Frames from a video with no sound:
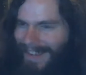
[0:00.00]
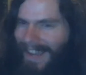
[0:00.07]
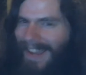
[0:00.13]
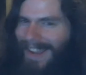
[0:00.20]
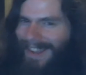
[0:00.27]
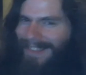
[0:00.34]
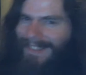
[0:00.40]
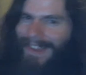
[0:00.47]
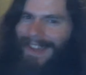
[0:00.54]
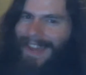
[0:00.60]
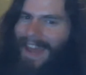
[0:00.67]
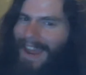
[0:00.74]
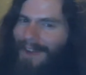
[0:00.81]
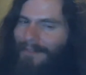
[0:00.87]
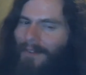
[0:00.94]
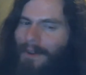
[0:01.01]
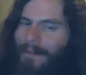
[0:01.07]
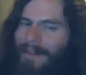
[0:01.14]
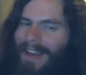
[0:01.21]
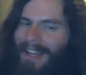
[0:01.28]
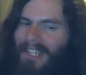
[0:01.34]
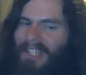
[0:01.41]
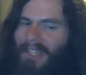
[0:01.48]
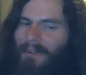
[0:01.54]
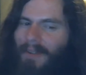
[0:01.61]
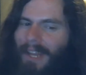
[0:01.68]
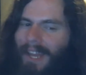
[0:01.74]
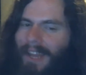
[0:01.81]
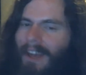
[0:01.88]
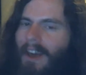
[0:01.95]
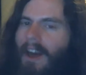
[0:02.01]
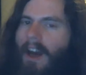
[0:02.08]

It's like every mass shooting.